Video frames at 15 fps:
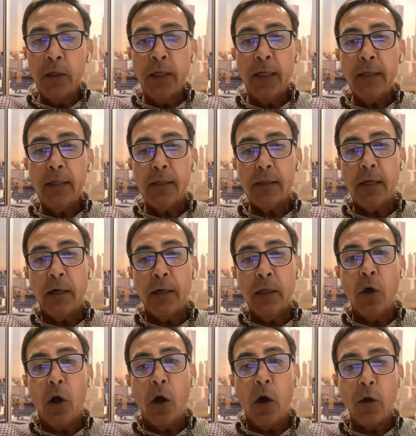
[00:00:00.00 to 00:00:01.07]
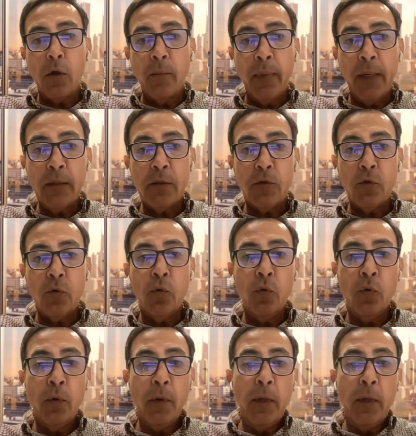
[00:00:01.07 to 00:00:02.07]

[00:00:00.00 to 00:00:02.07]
necessary documents to